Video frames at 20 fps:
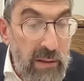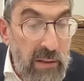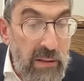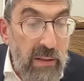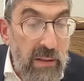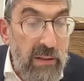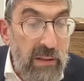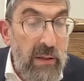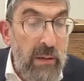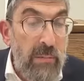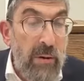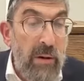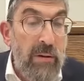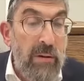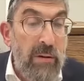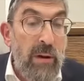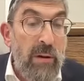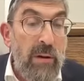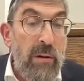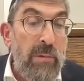Says the Gemara,
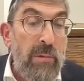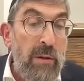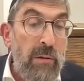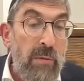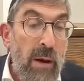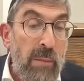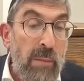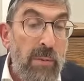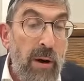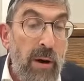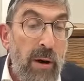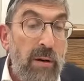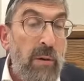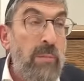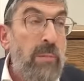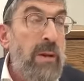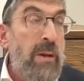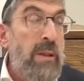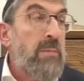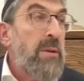Tana the
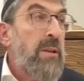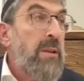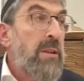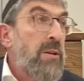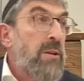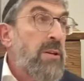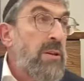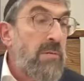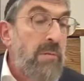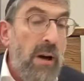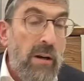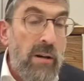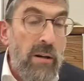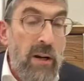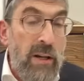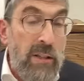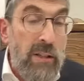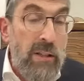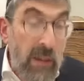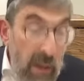Rabbanon, when we learned
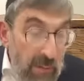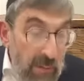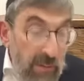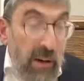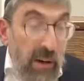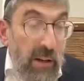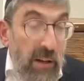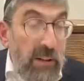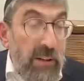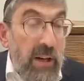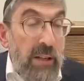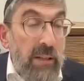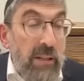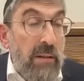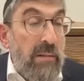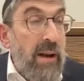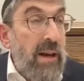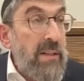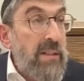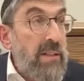Yerakos, the Kol Shekein the
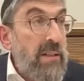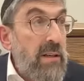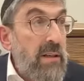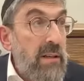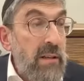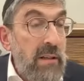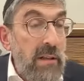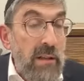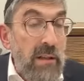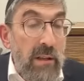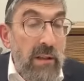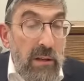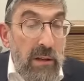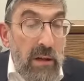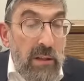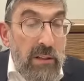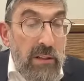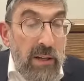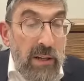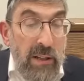Brisa.
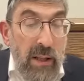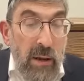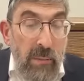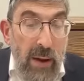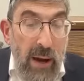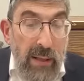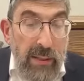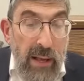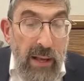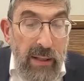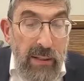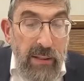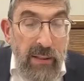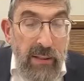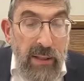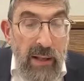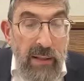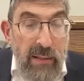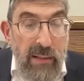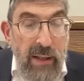Kol Shekein,
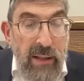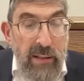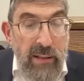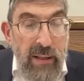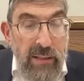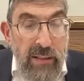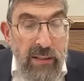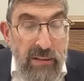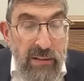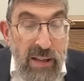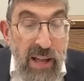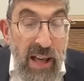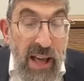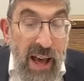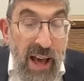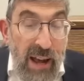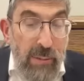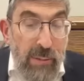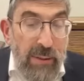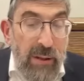that it's the,
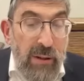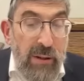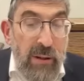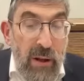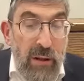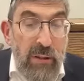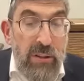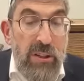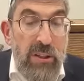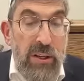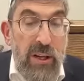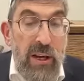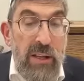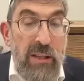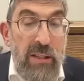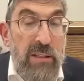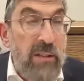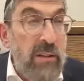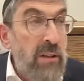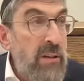I don't know what the Kol Shekein
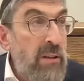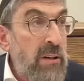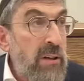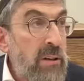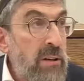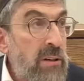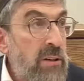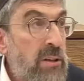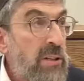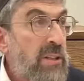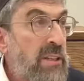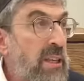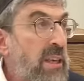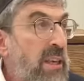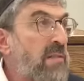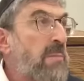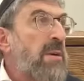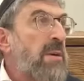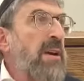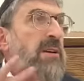is. You're just
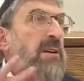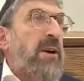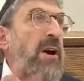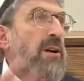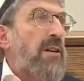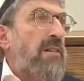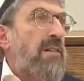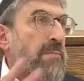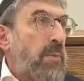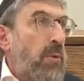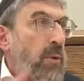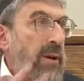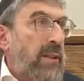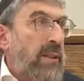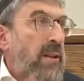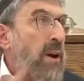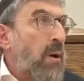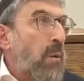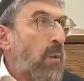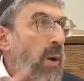giving me a cutoff point.
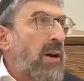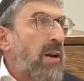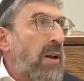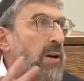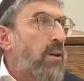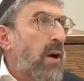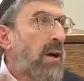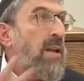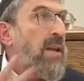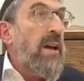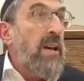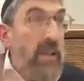What kind of cut?